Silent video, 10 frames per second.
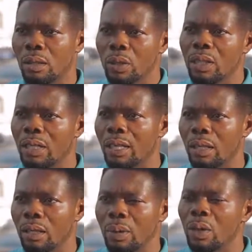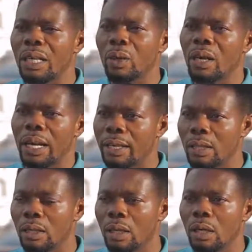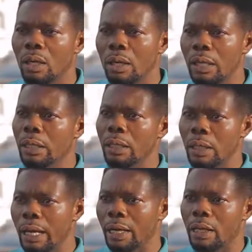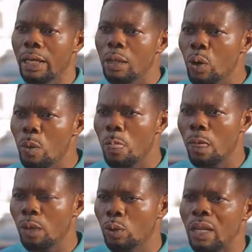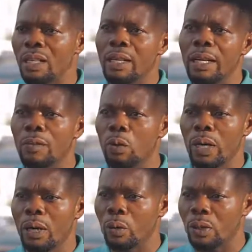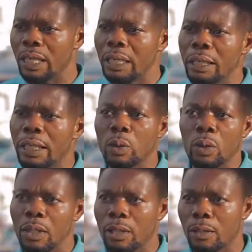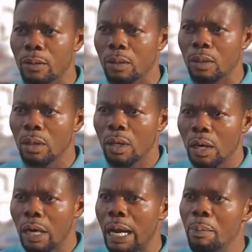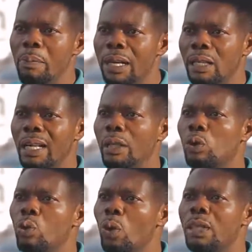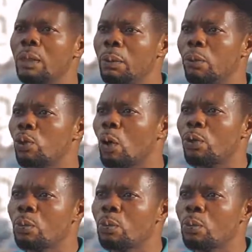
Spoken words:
You understand? Because I don't like it. In Edo, 2011, when I was staying in Edo State, I make like two or three people stop